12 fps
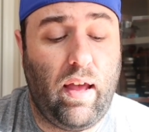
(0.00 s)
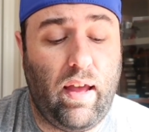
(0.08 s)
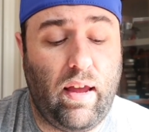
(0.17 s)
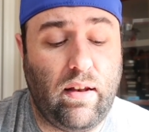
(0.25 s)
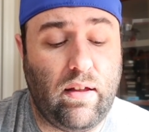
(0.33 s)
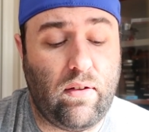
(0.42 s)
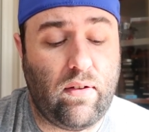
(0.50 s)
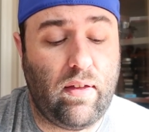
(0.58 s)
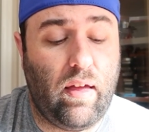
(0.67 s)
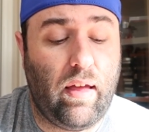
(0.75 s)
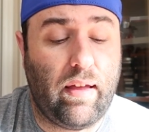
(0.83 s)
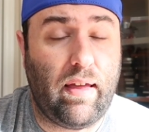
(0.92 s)
And
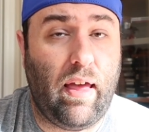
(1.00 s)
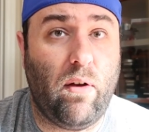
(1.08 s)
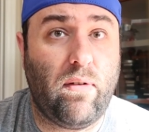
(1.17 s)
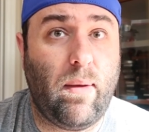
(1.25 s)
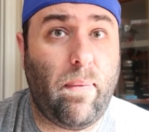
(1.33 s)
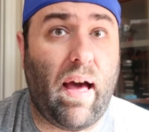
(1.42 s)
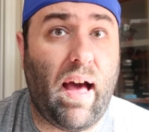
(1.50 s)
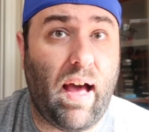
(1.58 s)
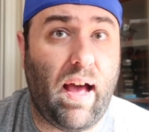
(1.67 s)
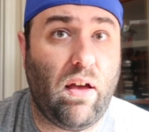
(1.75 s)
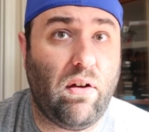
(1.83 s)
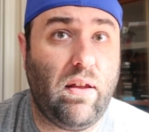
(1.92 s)
to help keep an
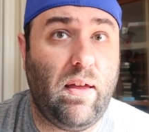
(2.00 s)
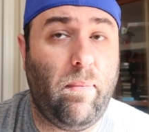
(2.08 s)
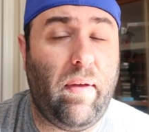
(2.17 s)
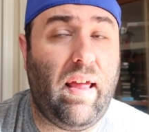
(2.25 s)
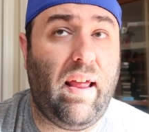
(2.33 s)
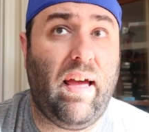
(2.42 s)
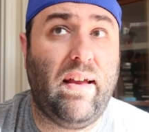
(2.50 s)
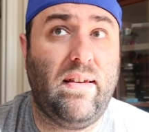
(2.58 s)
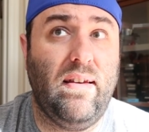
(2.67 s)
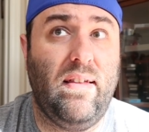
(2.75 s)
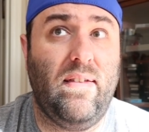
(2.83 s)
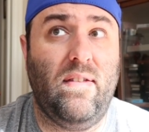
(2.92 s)
eye on him
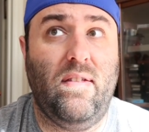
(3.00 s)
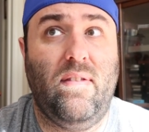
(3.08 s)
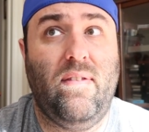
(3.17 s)
and